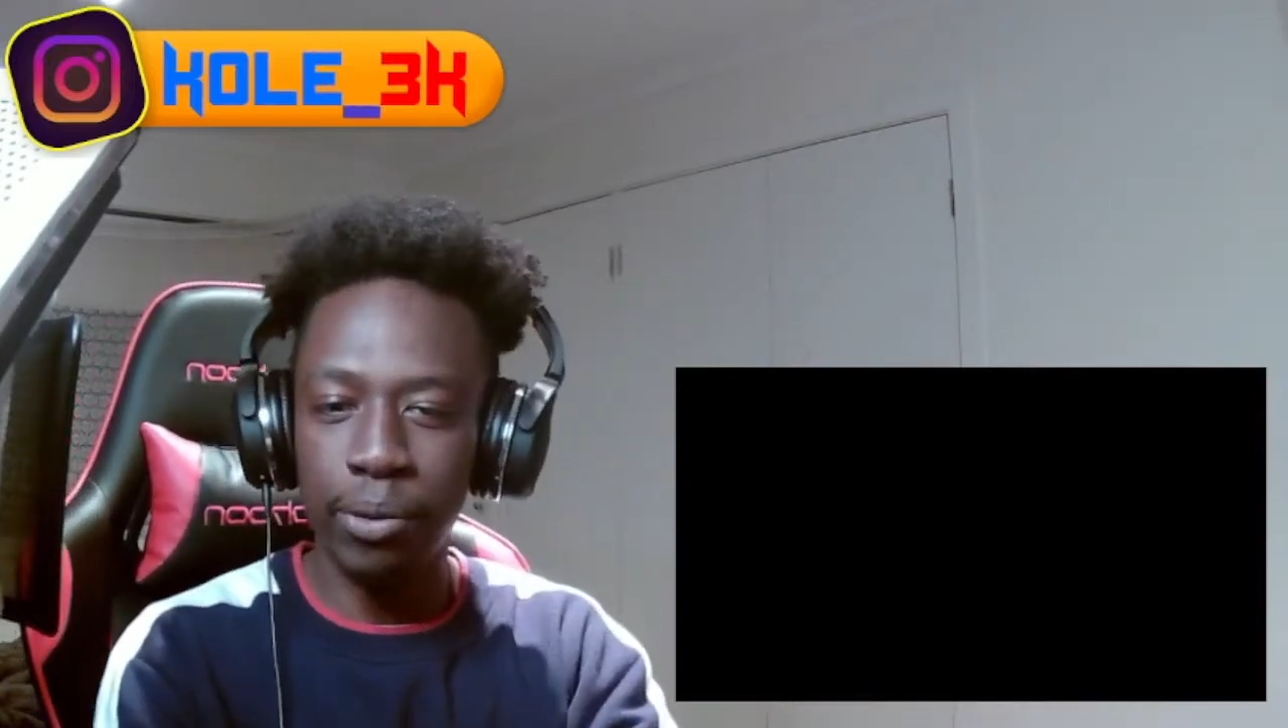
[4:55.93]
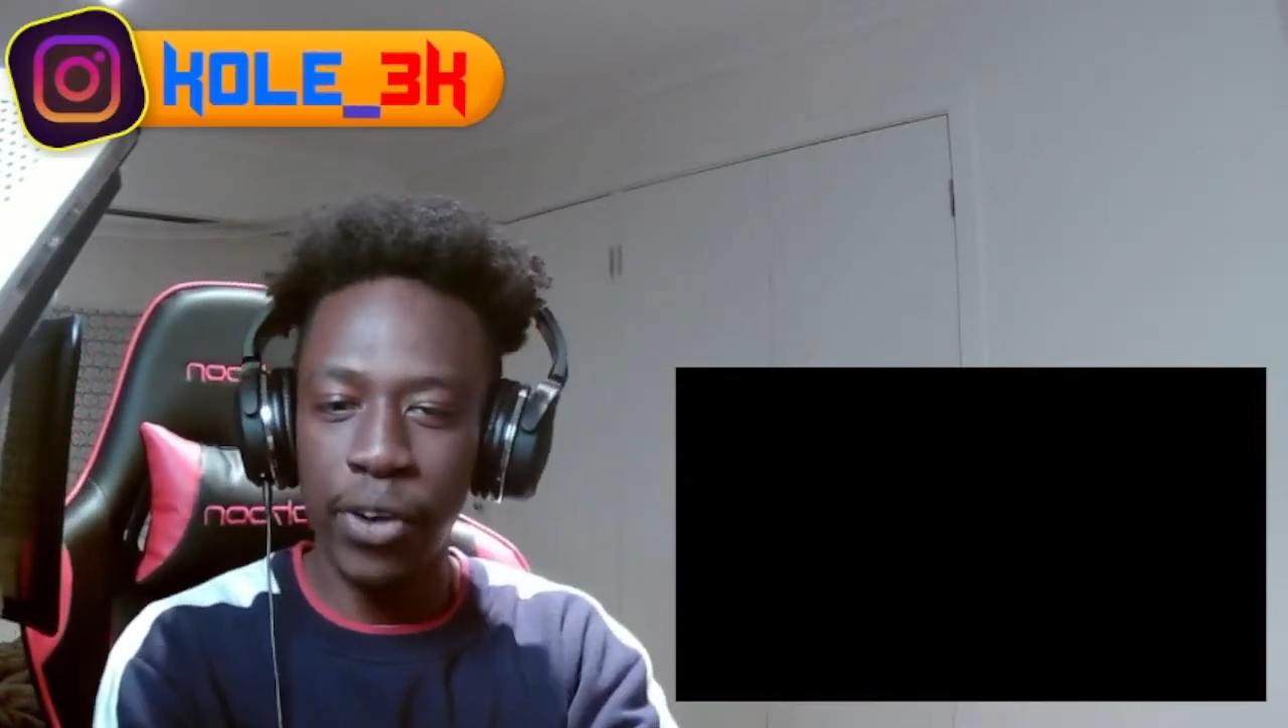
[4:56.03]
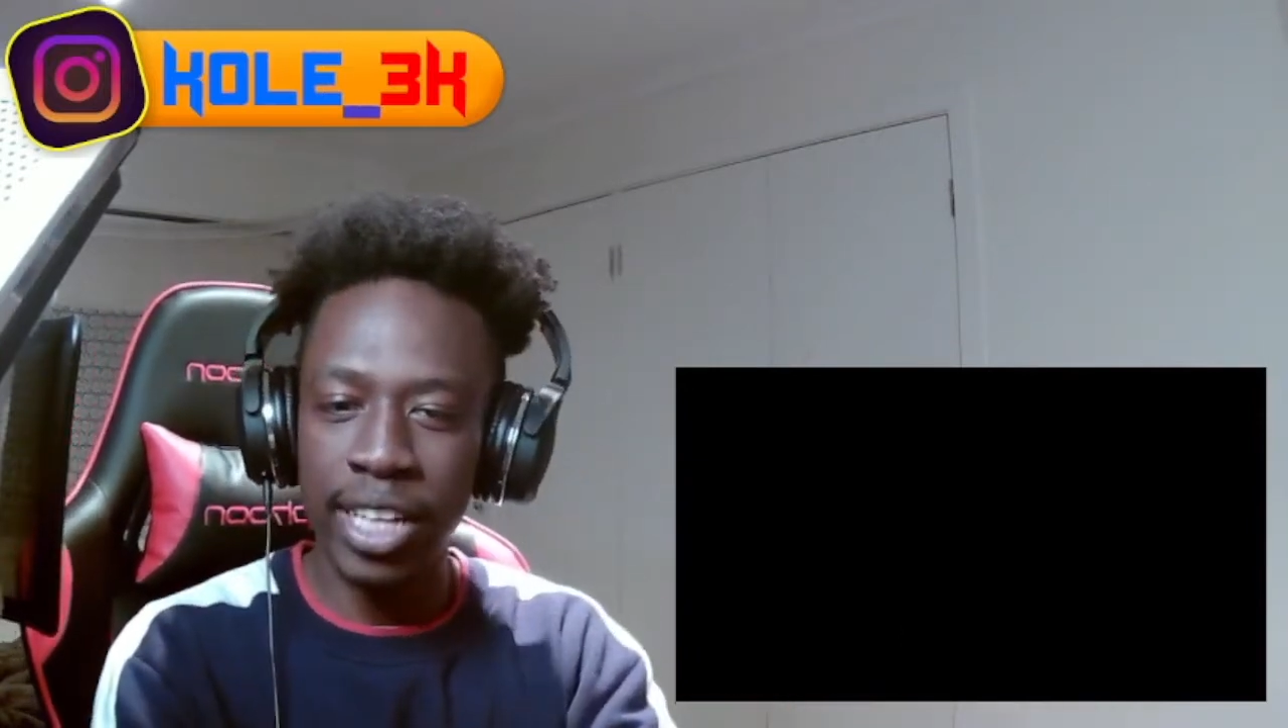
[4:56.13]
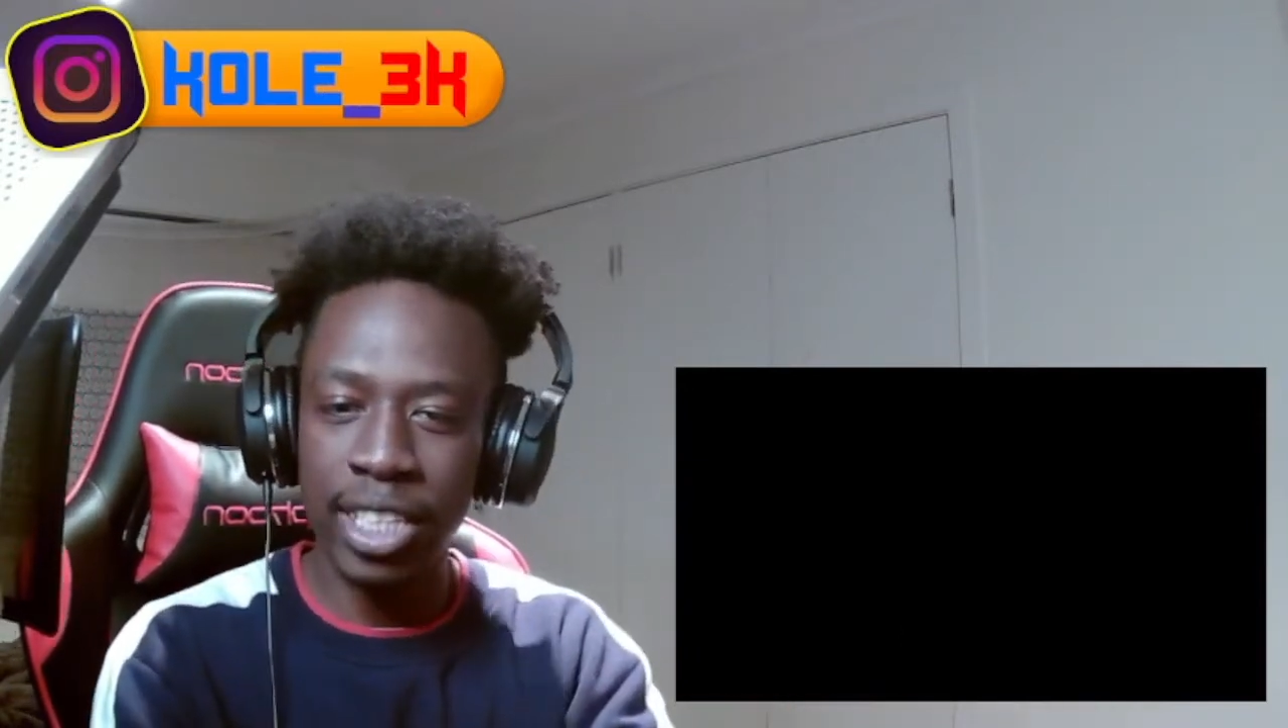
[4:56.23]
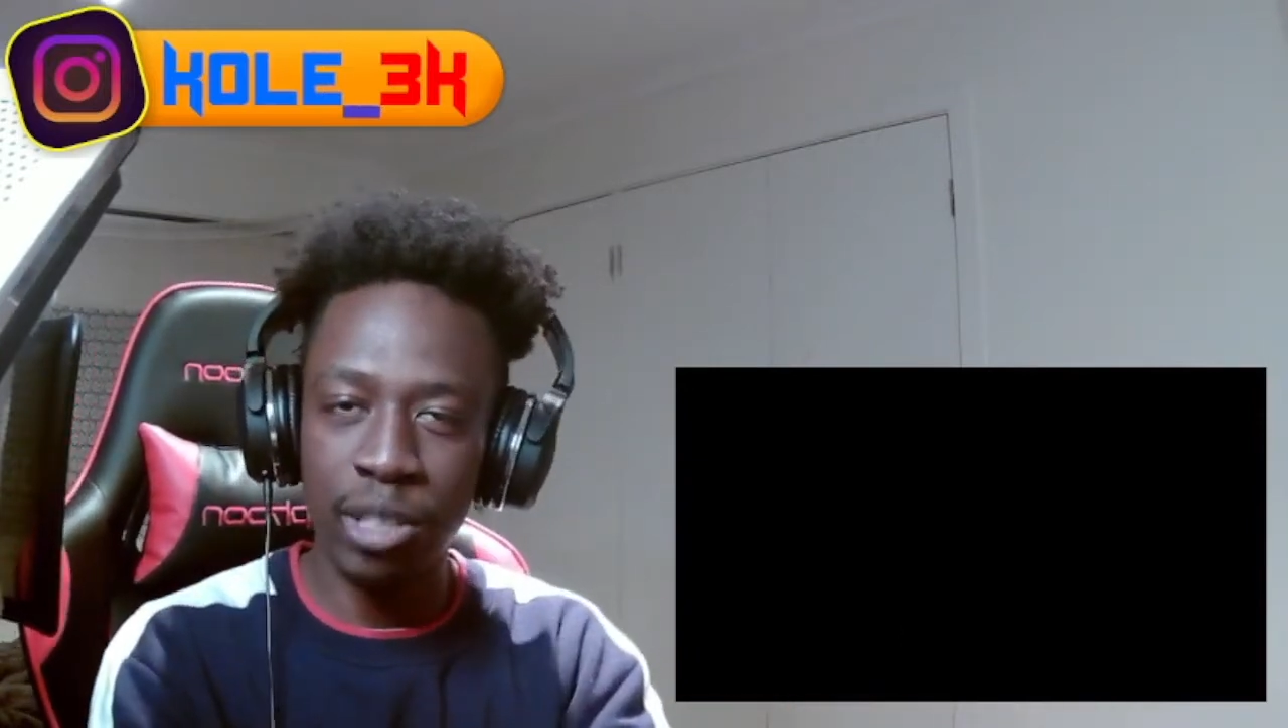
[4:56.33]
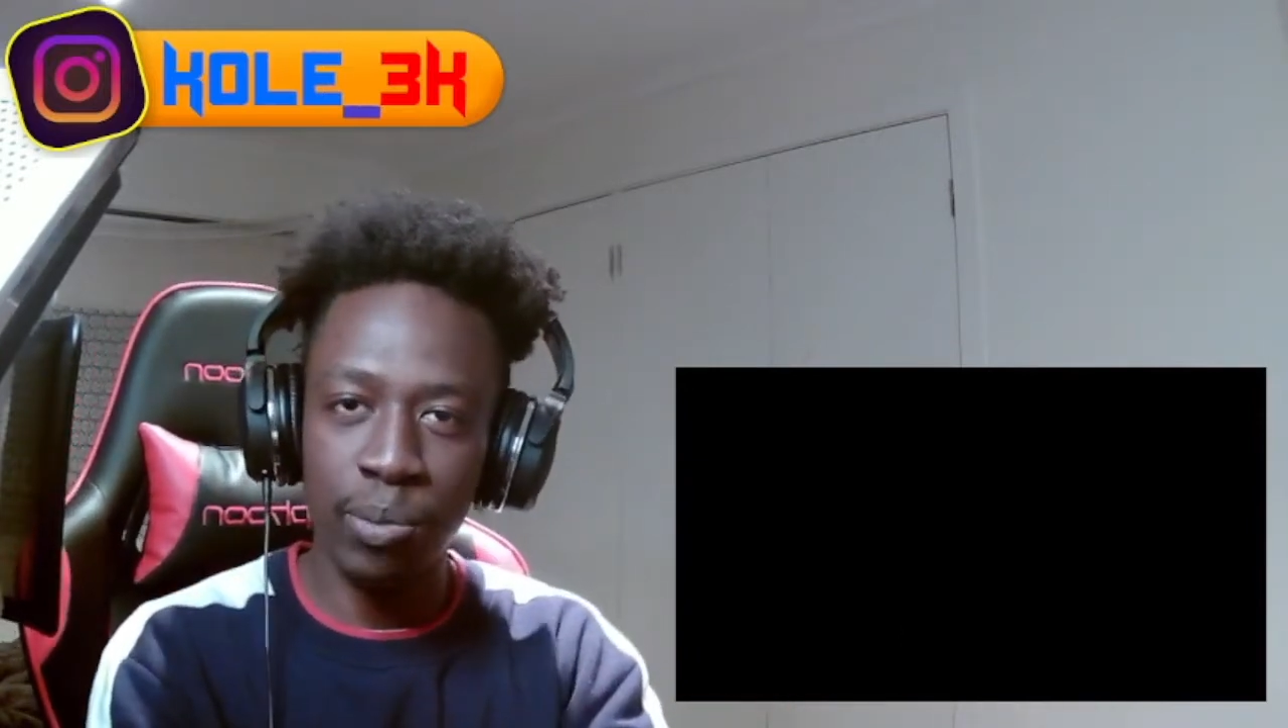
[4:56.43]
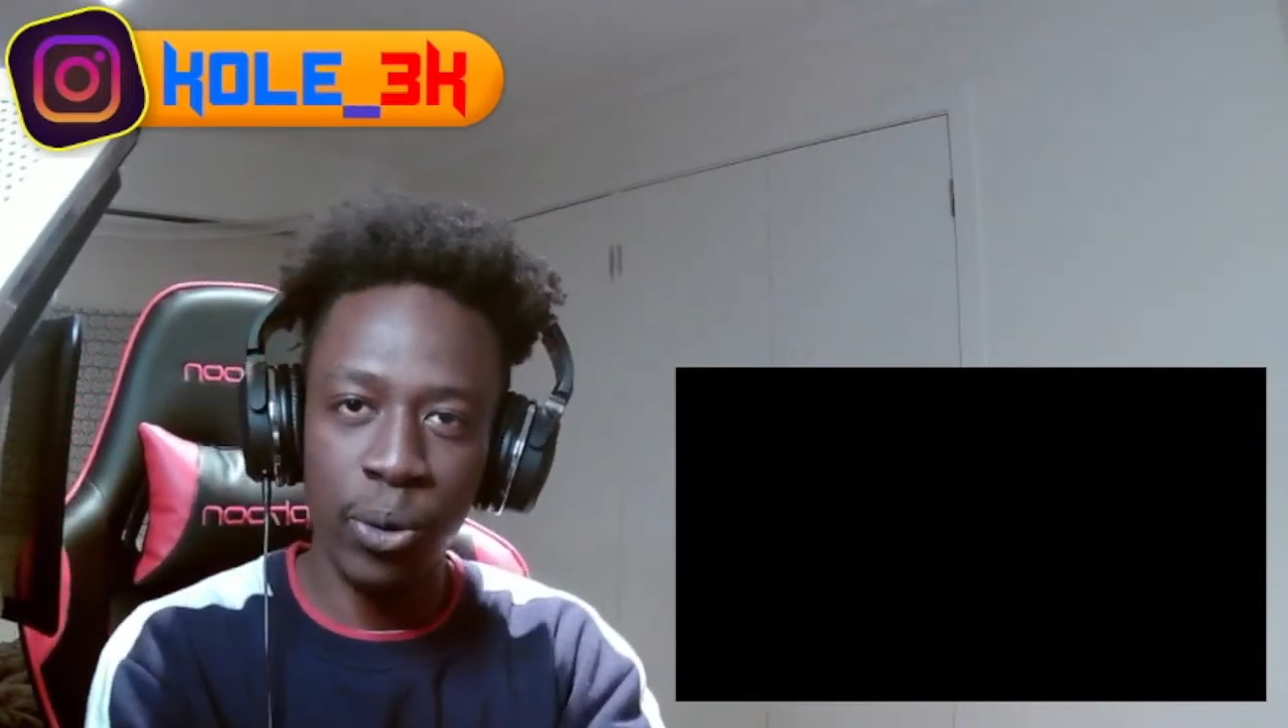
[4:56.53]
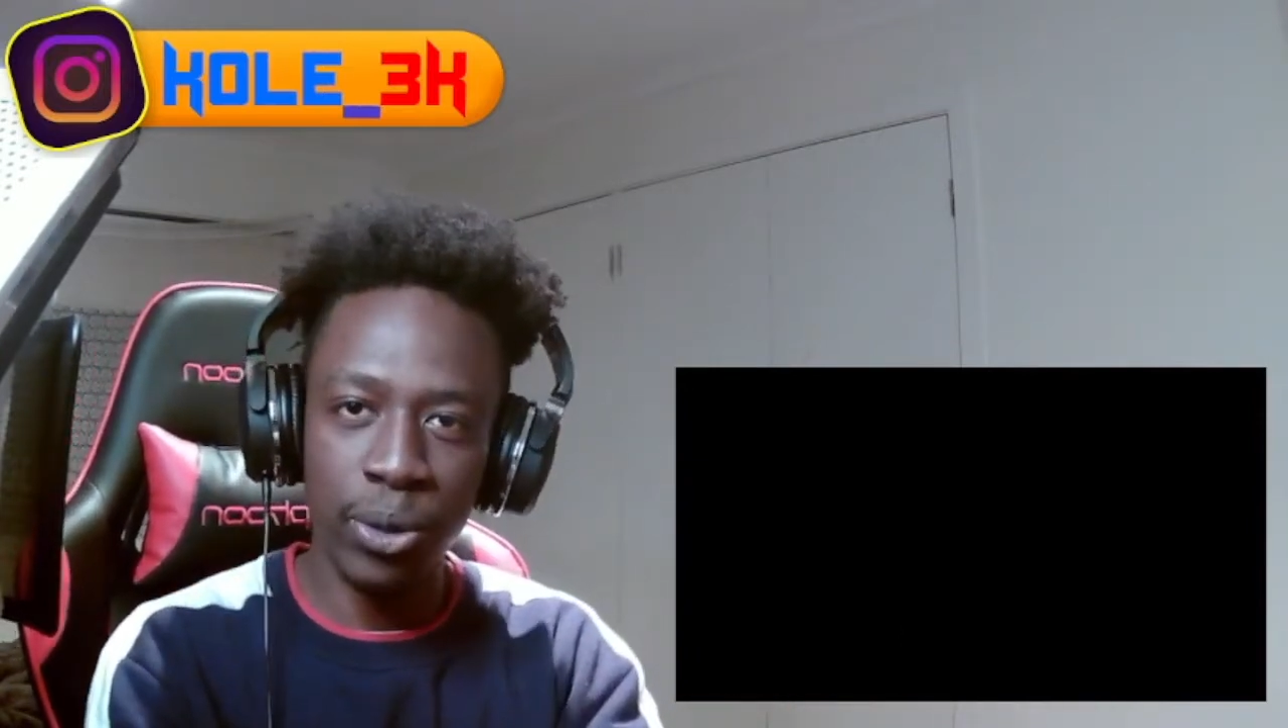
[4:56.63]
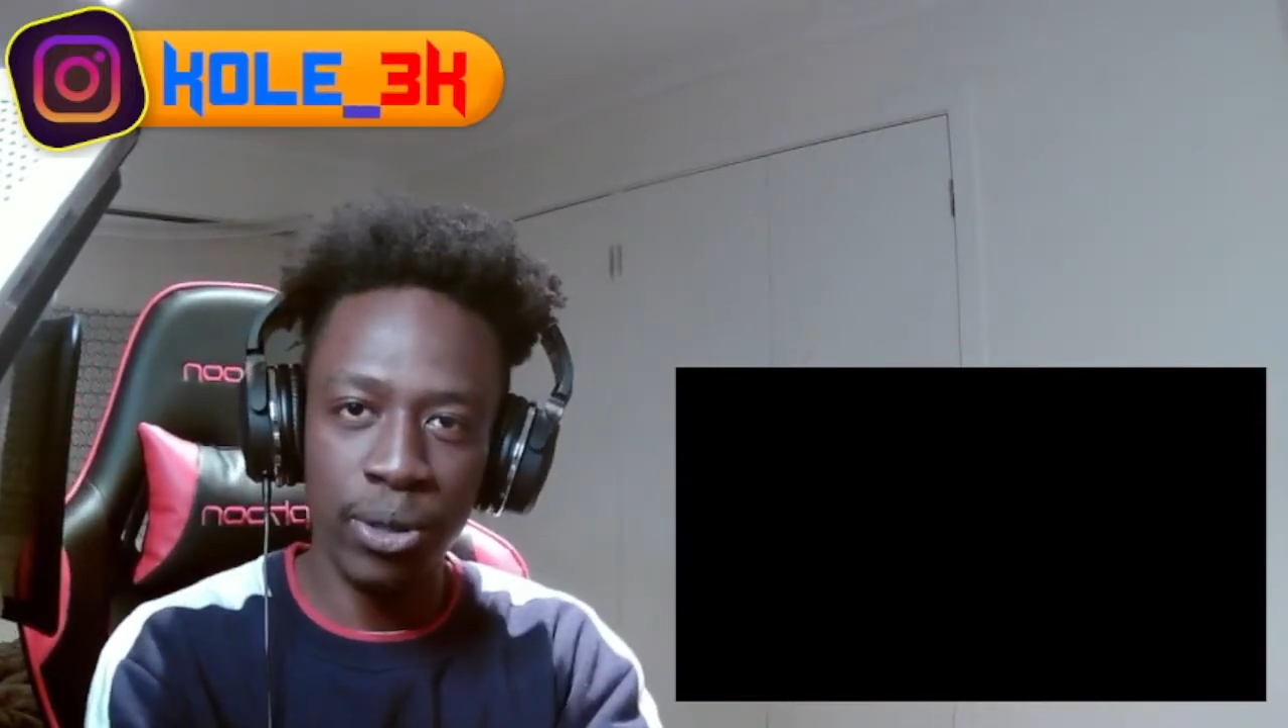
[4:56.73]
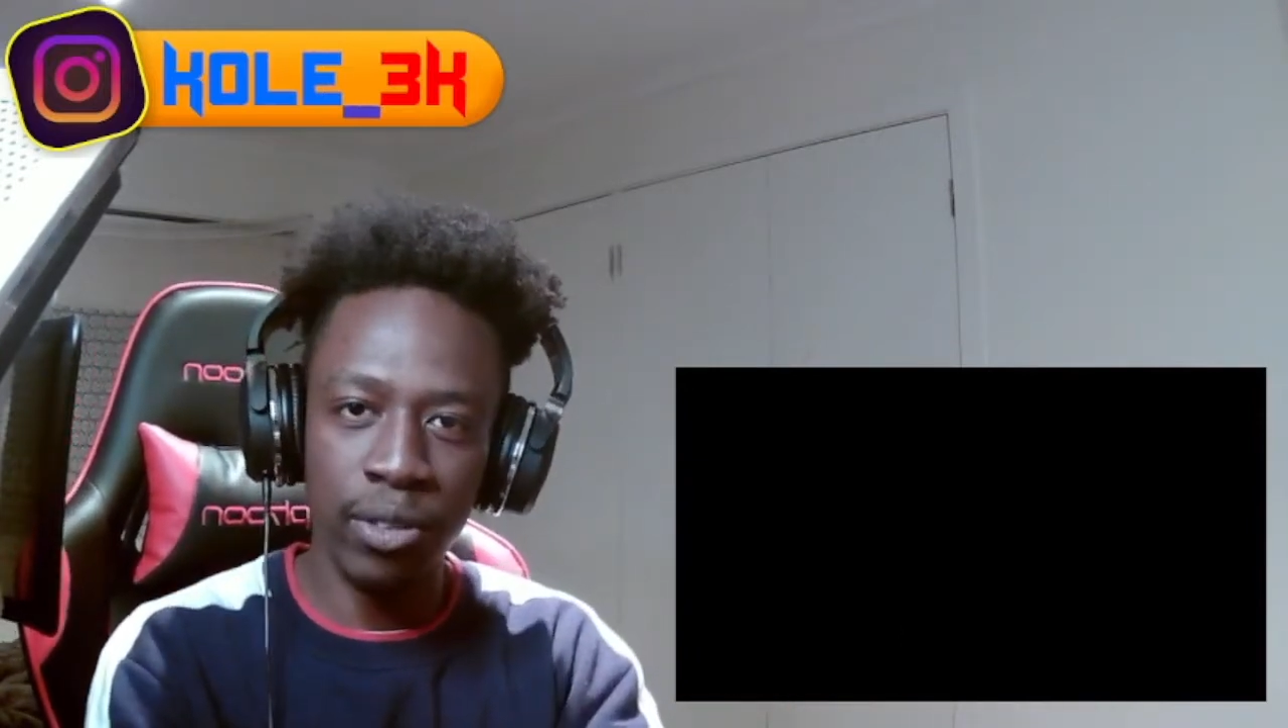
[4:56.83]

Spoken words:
reacting to most